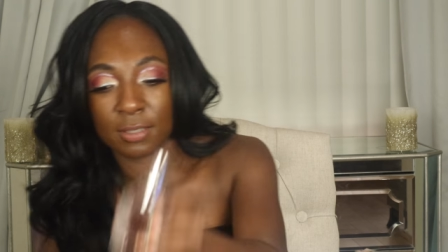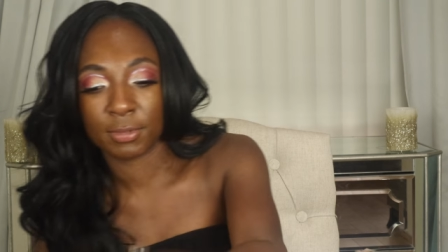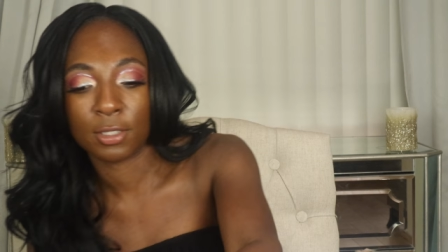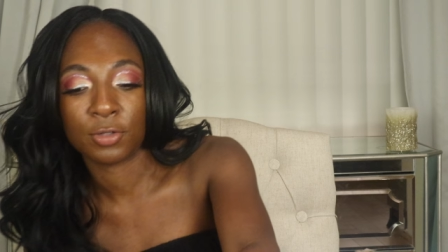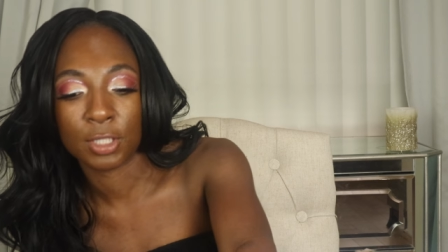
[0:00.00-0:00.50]
let
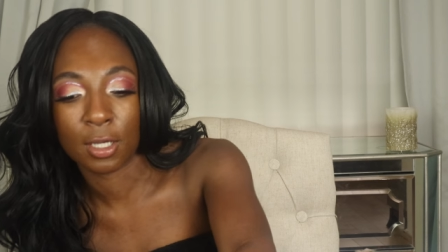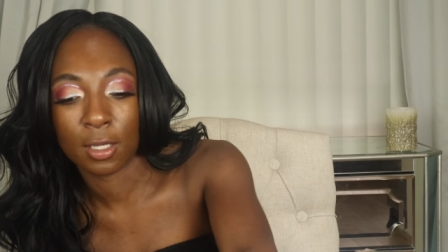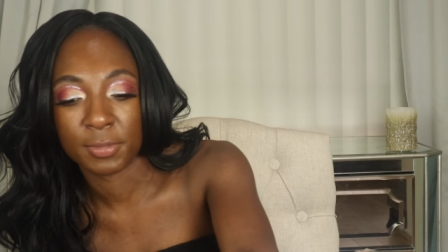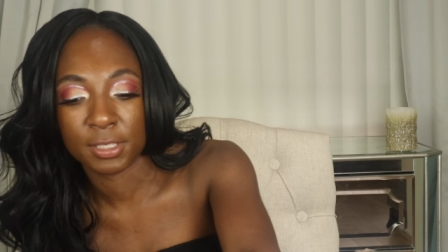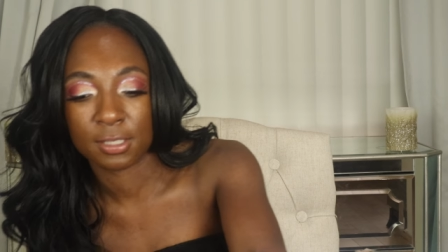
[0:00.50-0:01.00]
me know in the
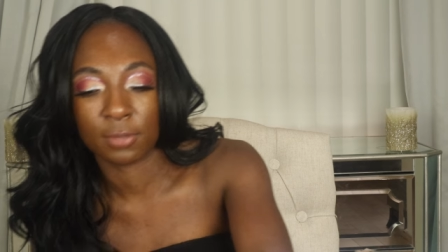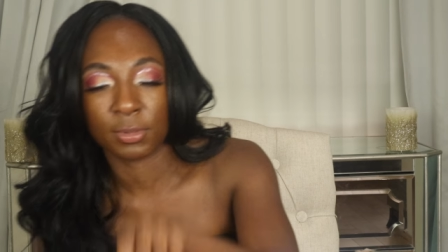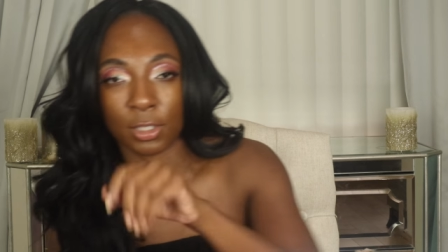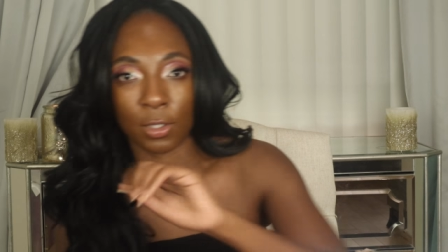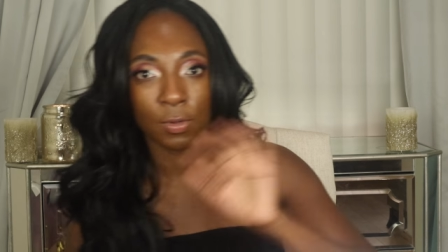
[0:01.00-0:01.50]
comments down
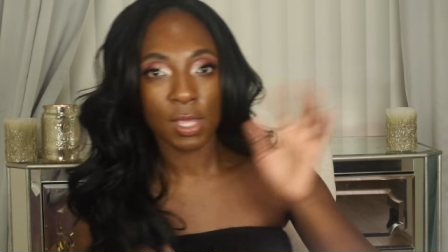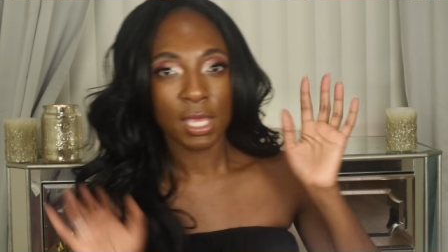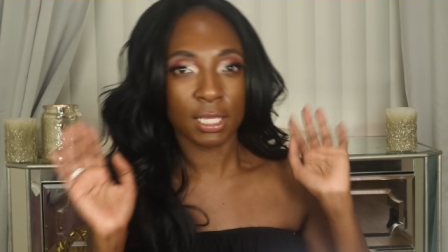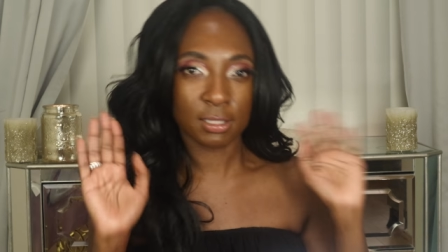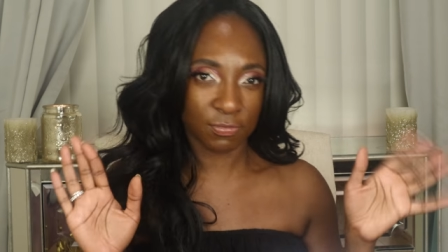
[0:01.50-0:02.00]
below.
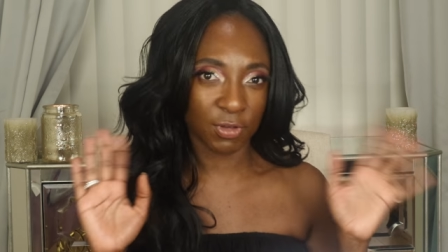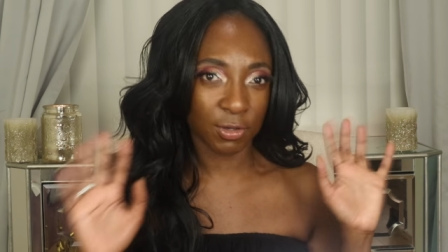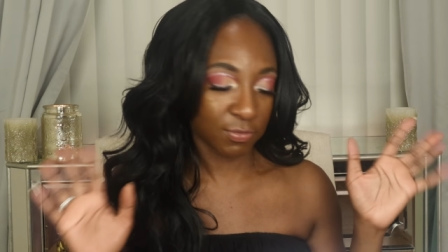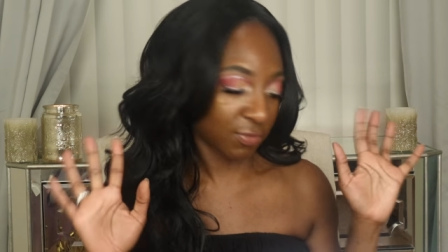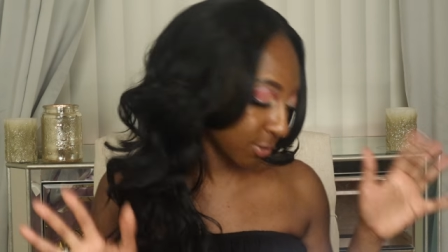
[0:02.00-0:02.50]
It's very,